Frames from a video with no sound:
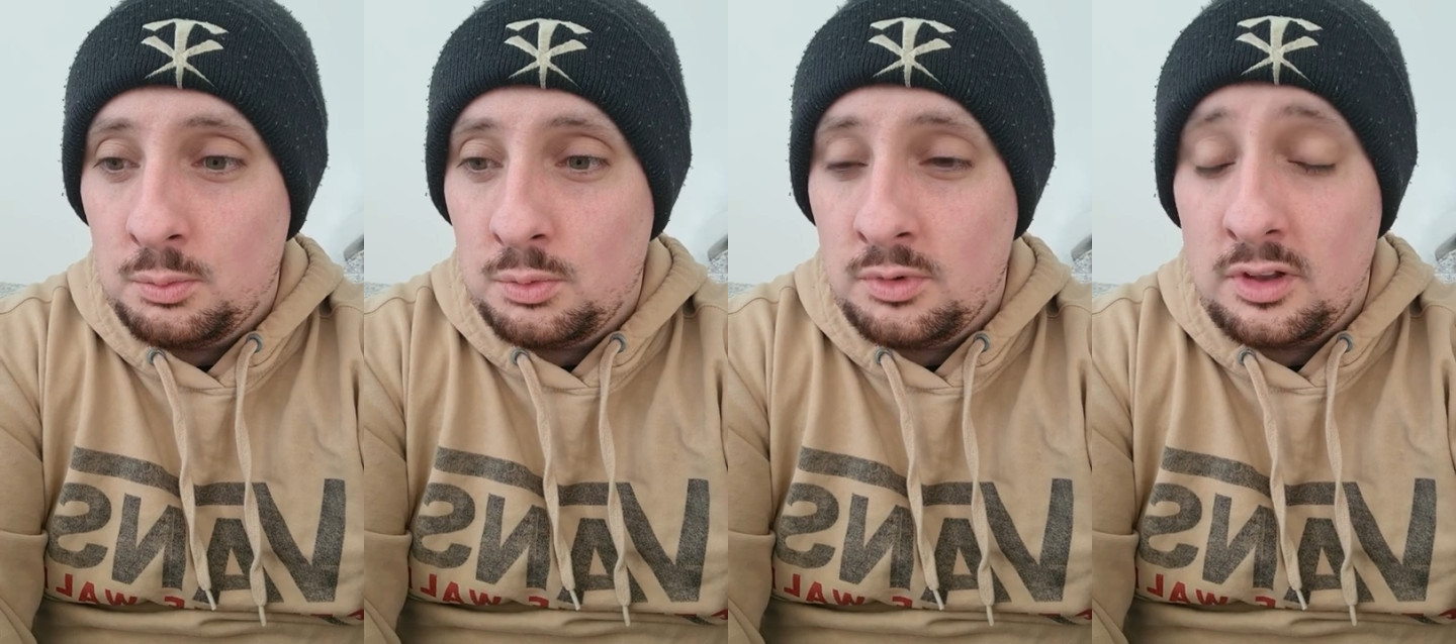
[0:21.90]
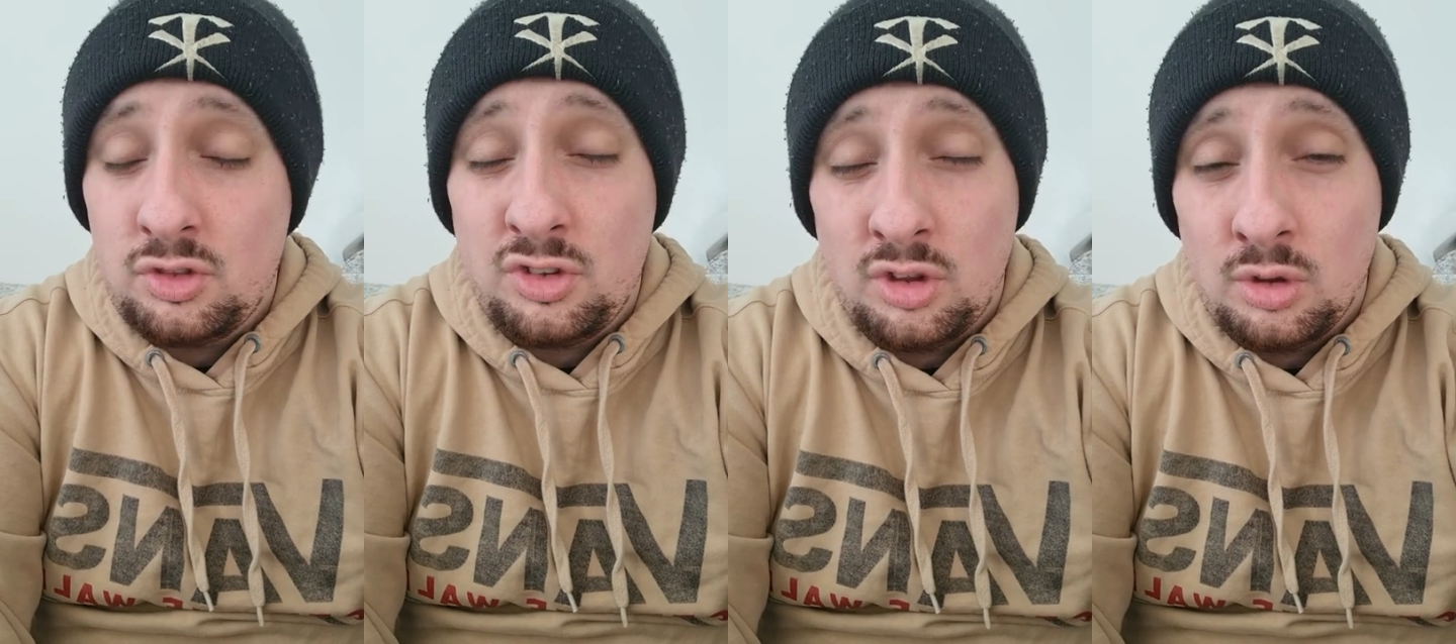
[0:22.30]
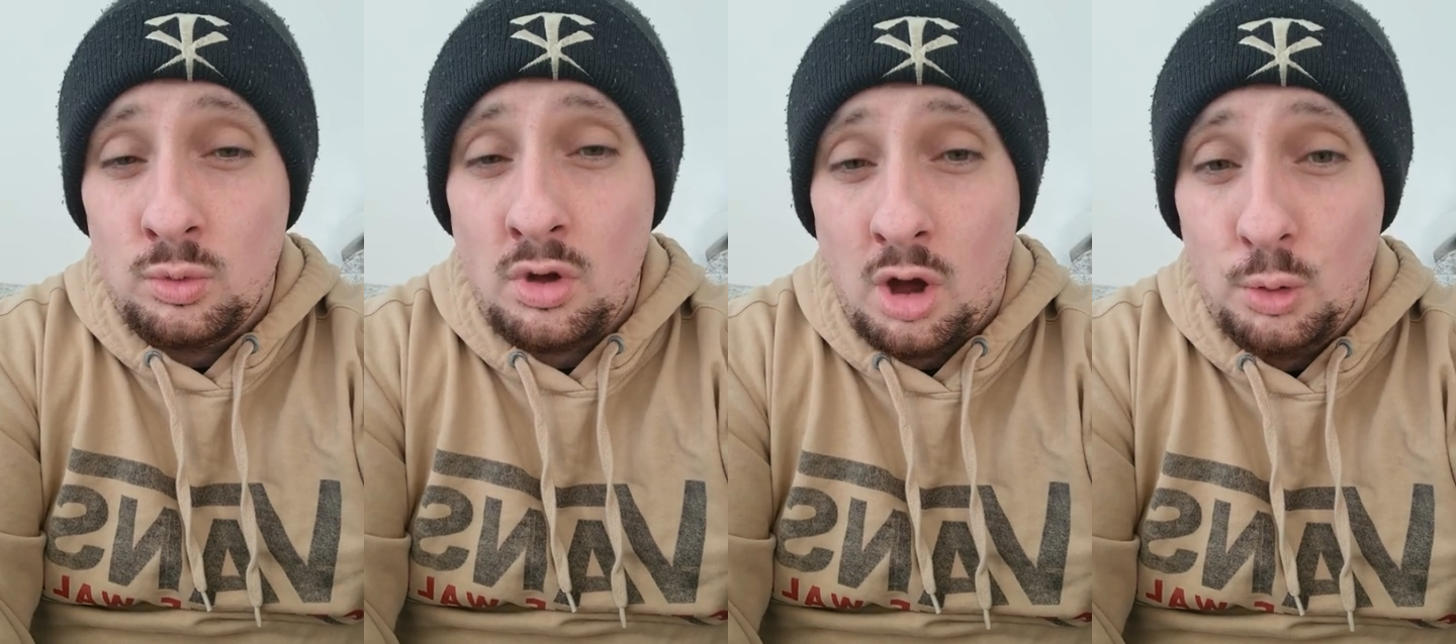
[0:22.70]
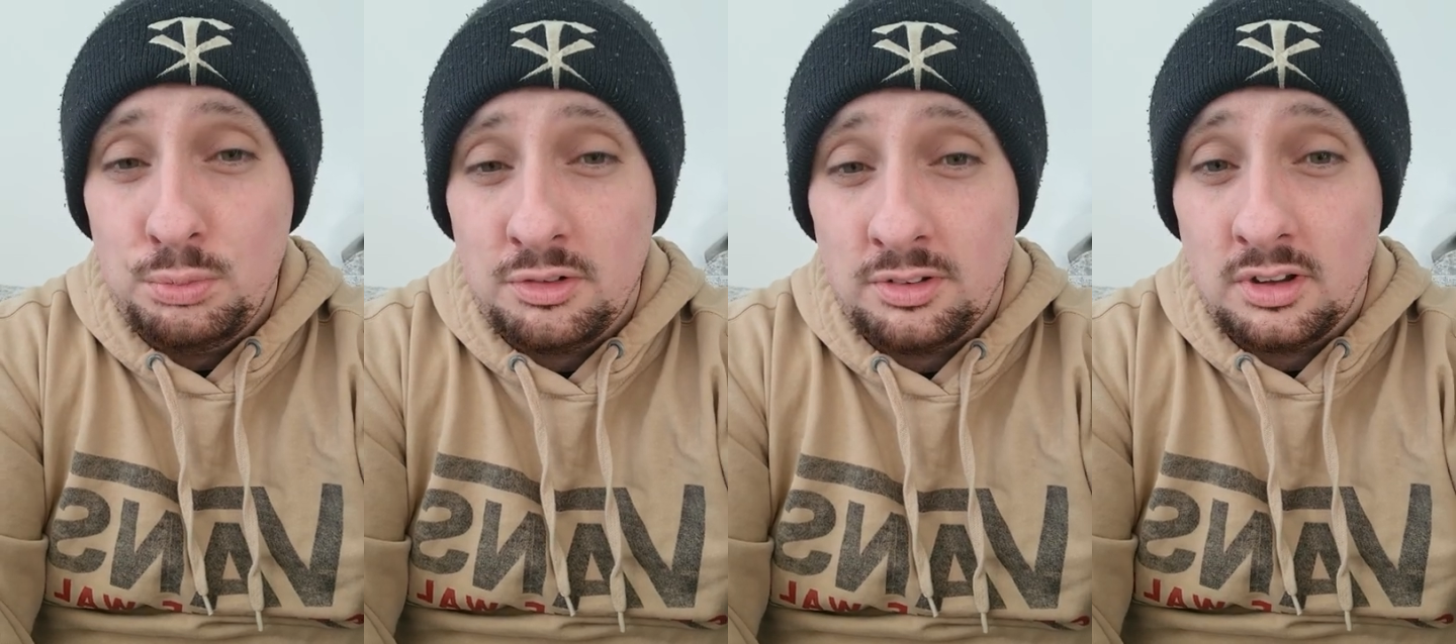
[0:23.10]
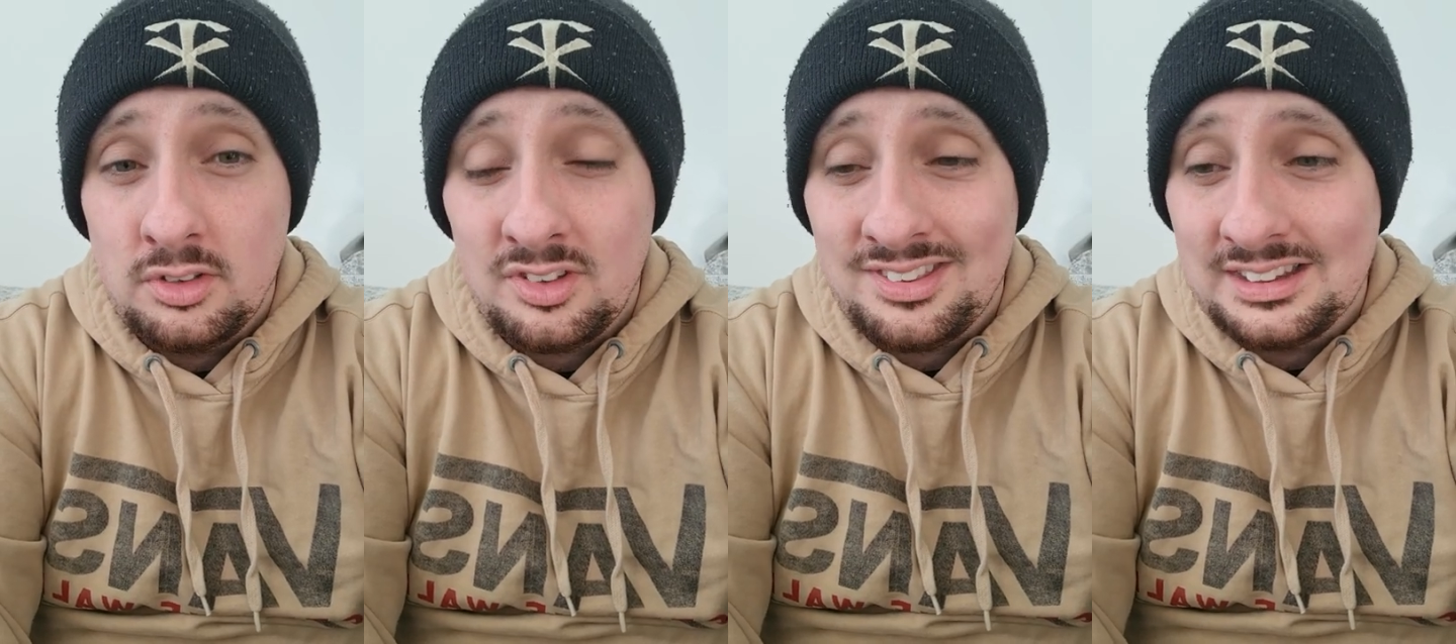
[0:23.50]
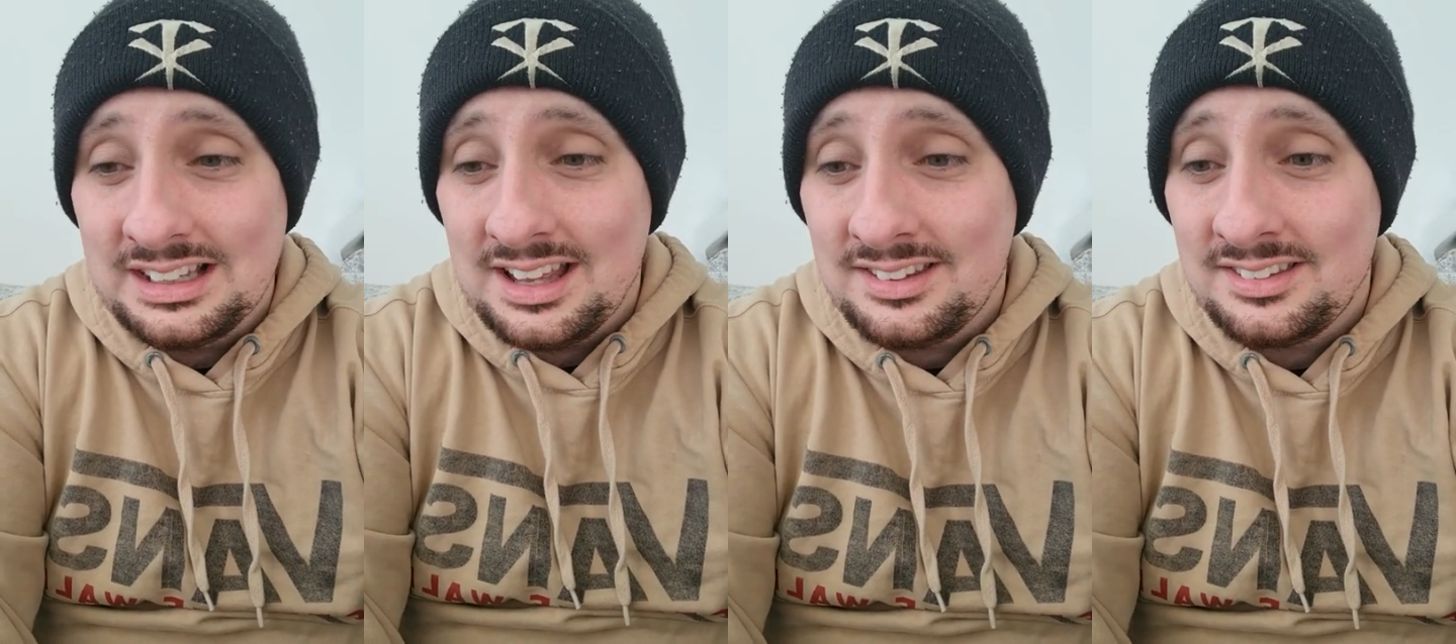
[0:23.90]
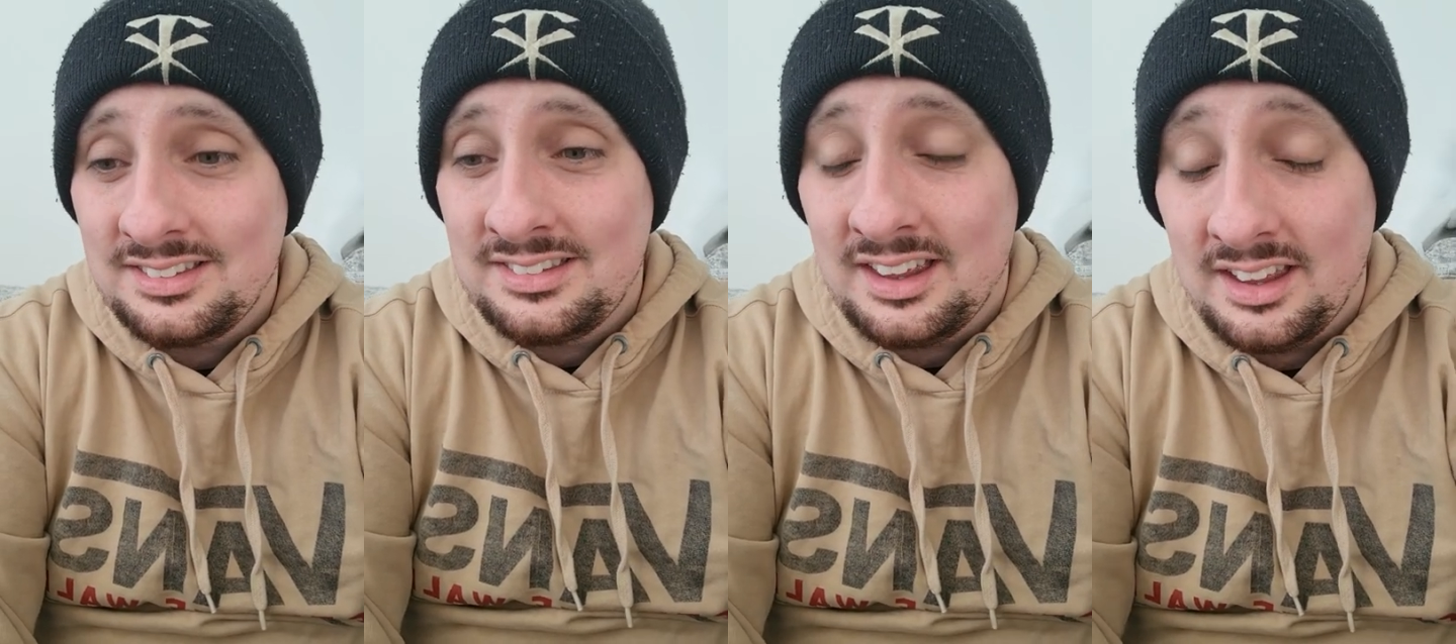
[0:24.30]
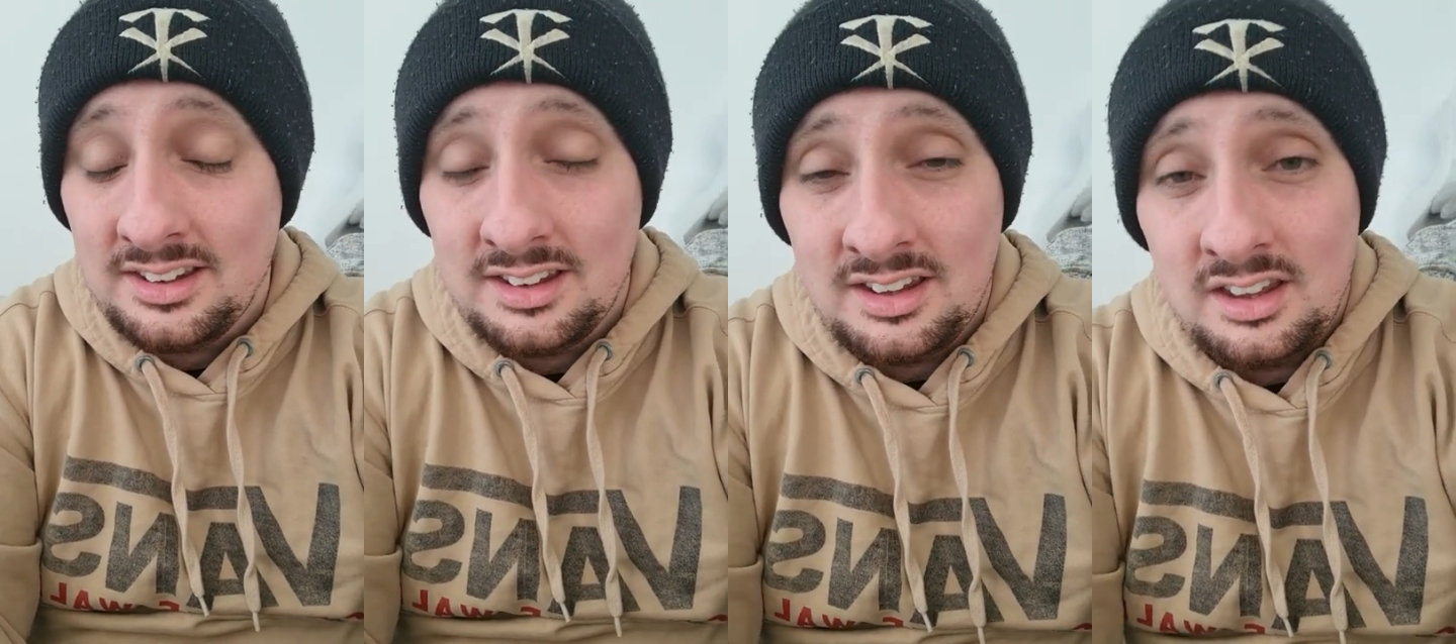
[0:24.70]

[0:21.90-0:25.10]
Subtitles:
We've had 2 home defeats in the last 10.